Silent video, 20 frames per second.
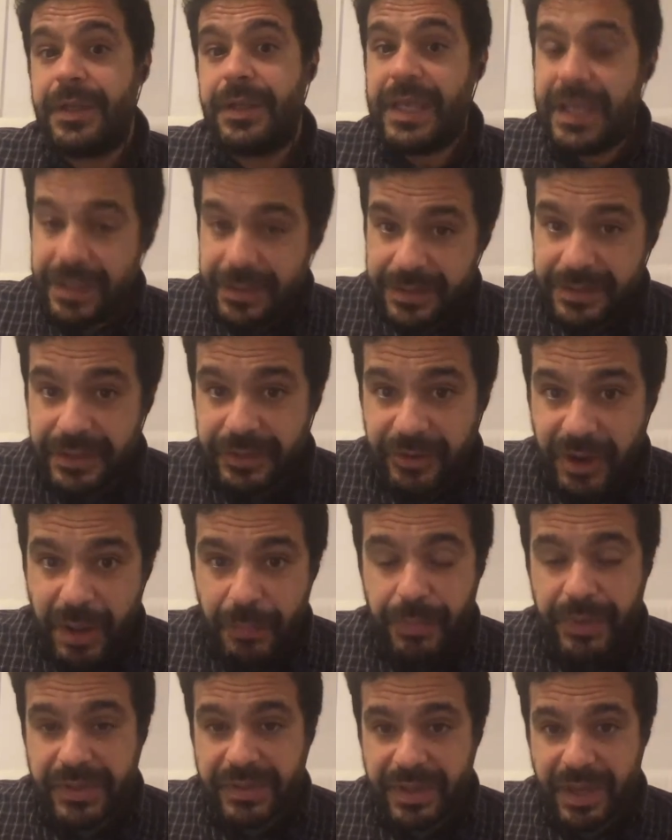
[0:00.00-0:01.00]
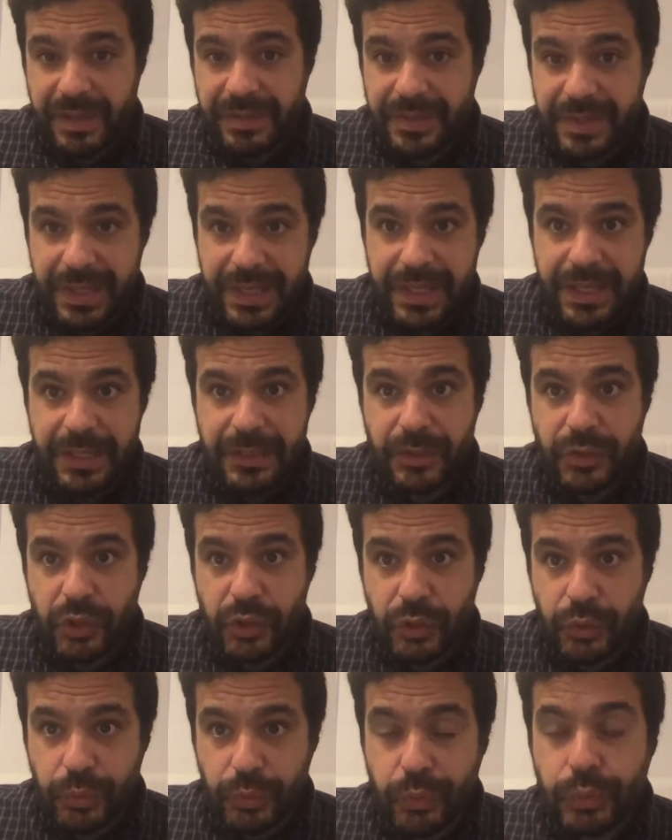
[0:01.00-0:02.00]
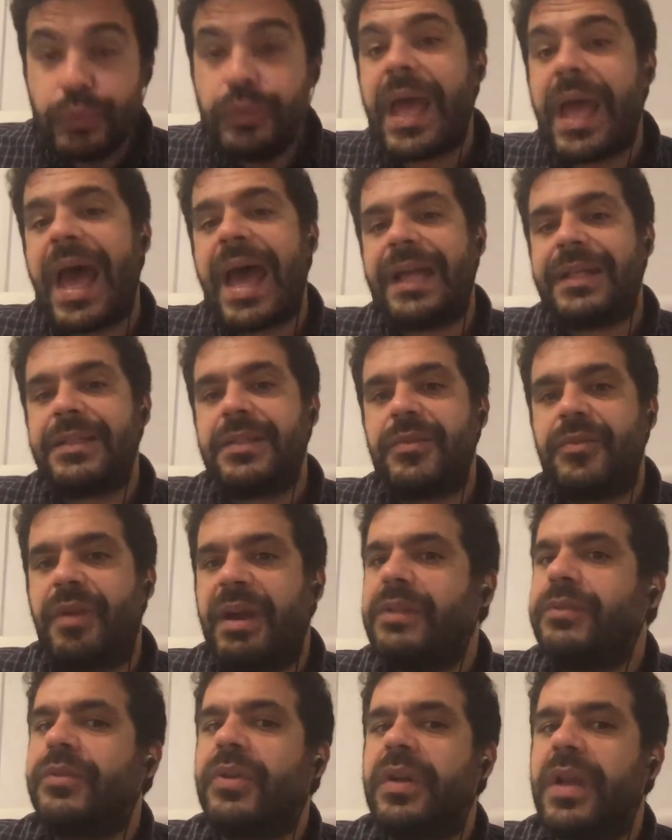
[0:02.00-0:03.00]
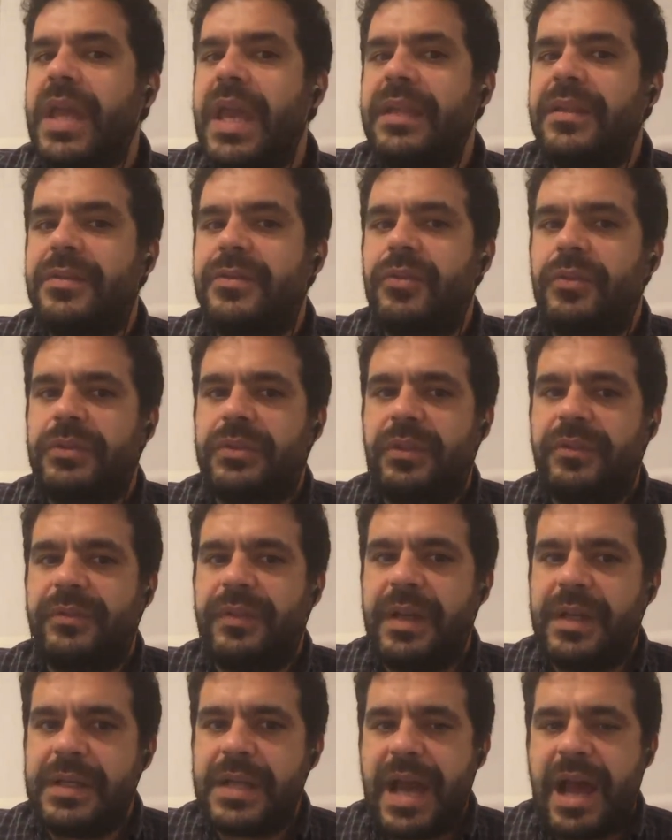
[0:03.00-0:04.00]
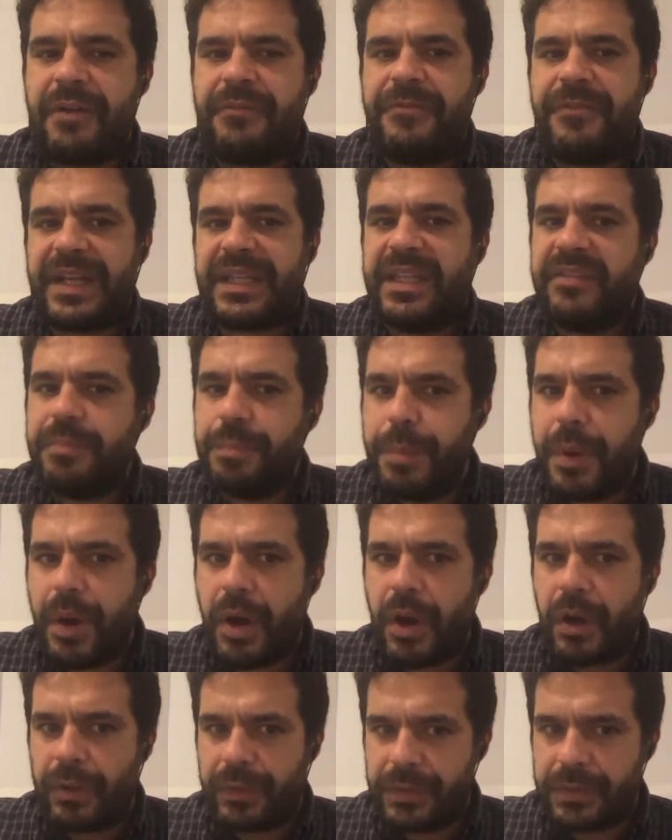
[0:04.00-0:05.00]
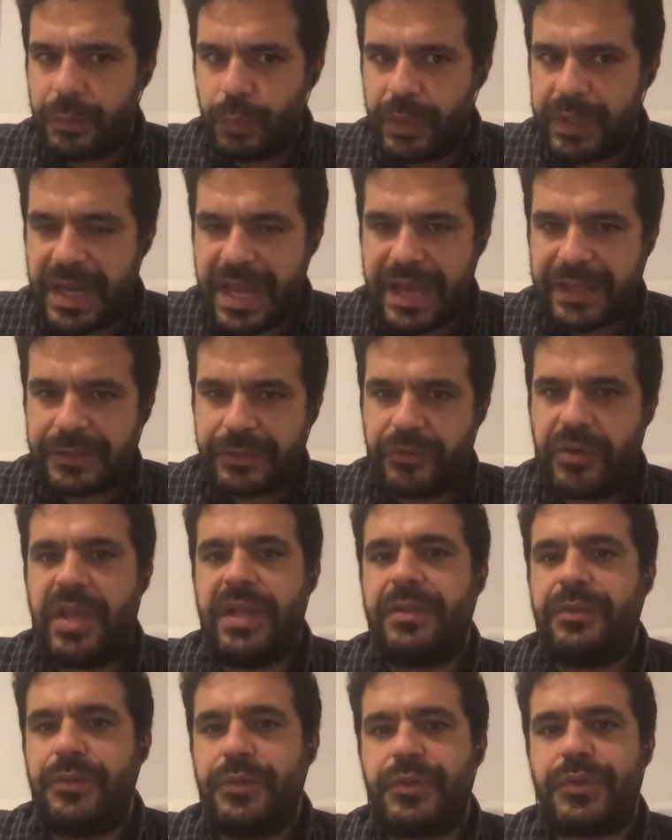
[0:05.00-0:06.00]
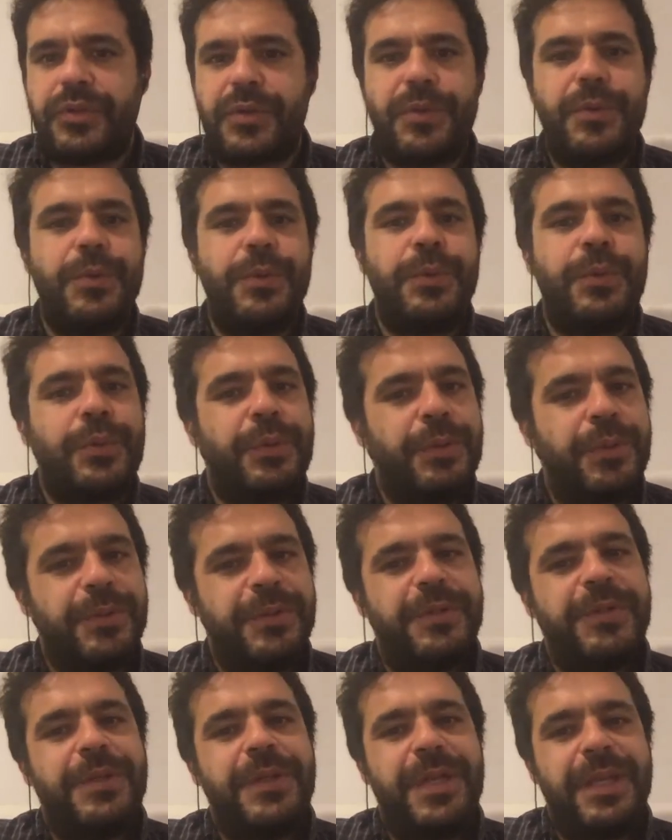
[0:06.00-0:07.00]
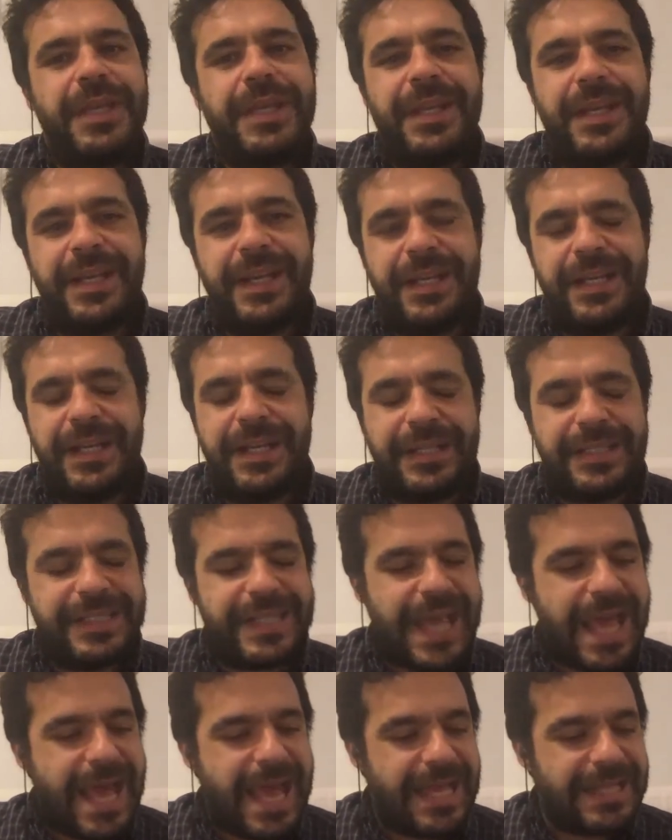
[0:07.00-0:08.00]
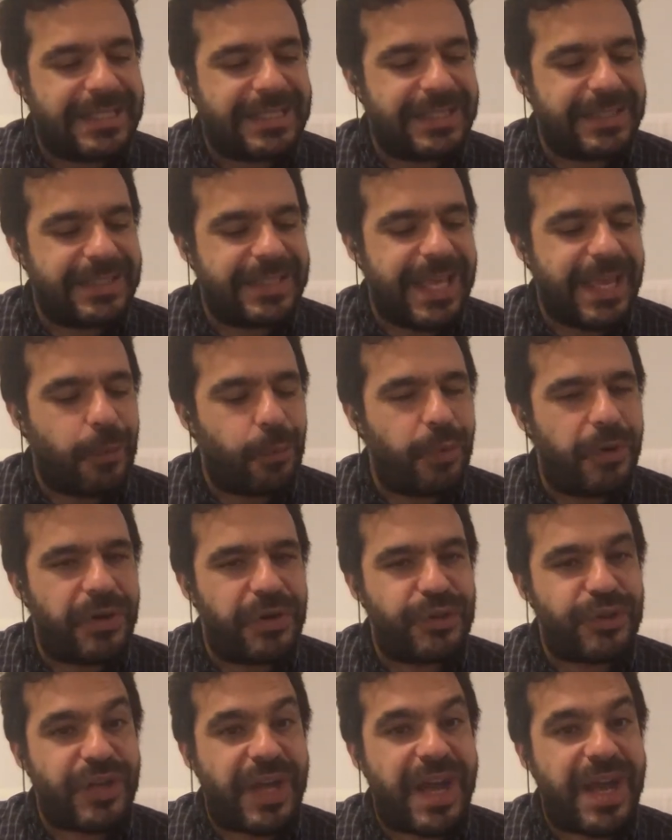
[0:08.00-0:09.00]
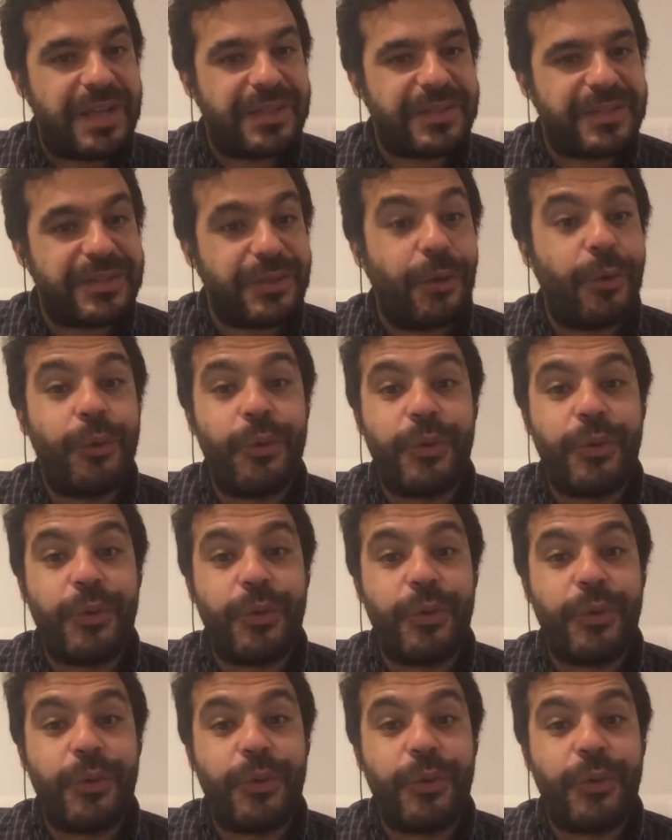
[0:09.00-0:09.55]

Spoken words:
Instagram precisely to do that, right? To create a sort of affective bond with the electorate, to show that they were just